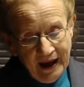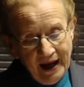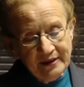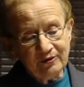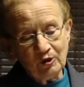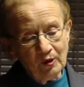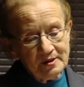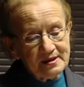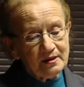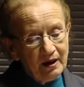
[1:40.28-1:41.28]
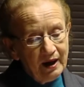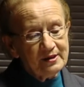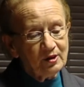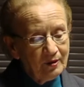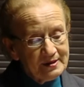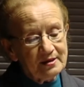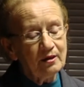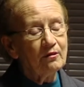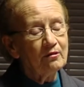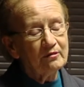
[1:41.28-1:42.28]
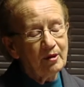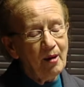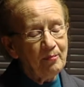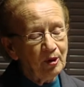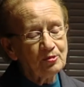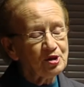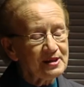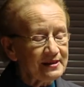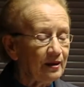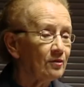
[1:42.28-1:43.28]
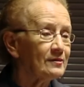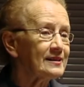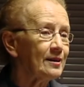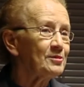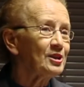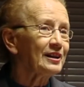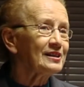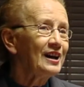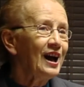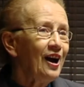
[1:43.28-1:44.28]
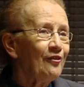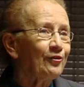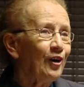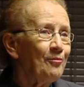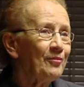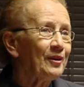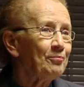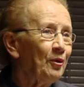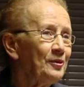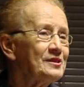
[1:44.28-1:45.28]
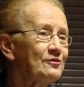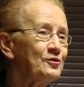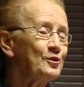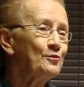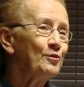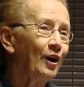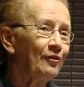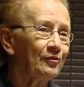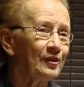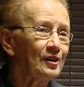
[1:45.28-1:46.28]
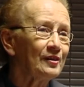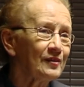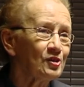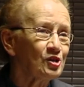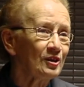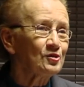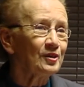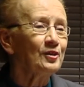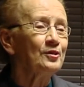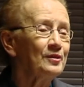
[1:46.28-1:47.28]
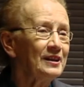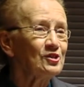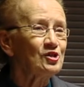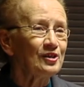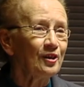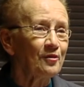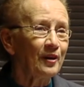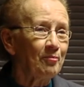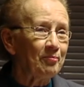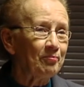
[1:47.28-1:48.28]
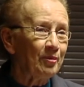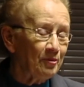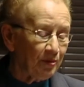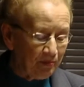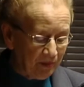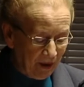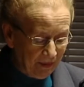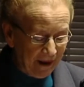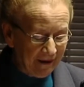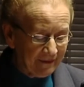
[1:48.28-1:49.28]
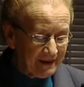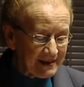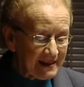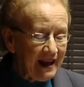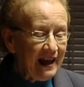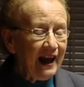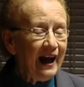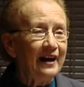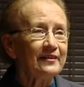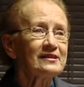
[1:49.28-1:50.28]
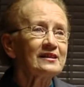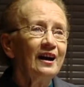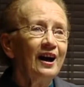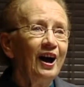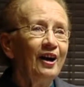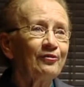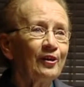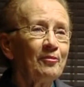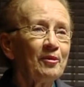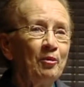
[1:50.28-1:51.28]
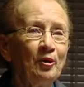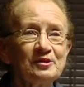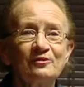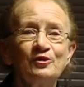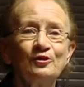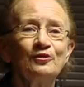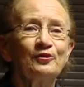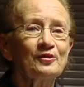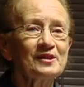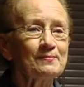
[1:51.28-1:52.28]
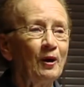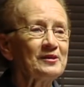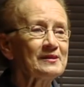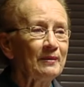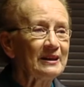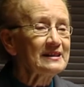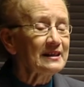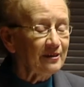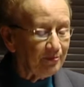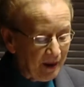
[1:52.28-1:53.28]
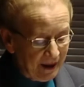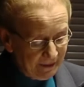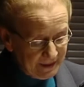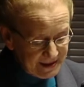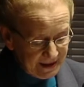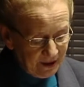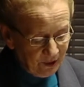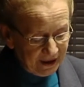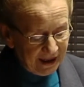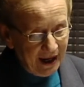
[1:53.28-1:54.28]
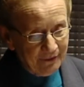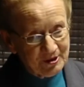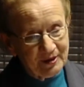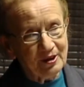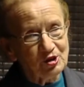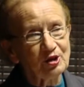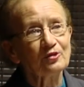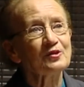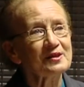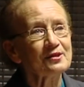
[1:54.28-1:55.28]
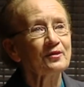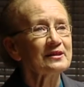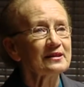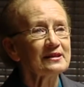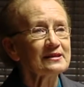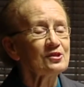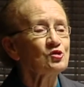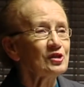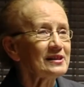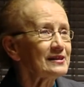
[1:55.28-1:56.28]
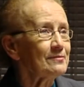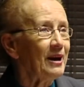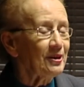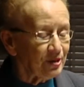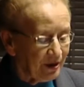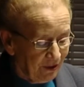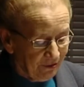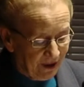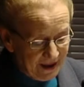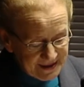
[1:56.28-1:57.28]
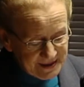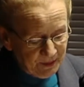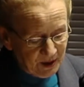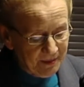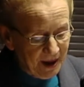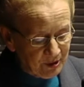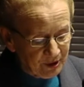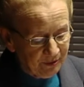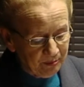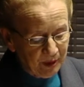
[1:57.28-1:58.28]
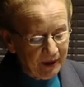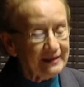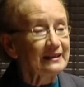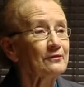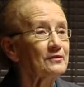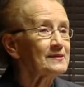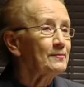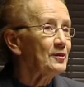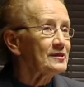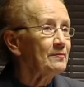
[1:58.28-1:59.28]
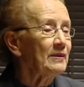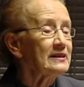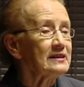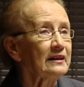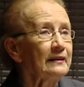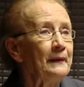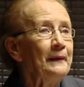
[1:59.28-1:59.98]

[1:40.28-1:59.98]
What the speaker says: And of course, it also approaches the whole subject from the point of view of the children who need to know both their parents, and from the point of view of the responsibility of parents in looking after their children, so that it isn't just a matter of rights but a matter of parental responsibility.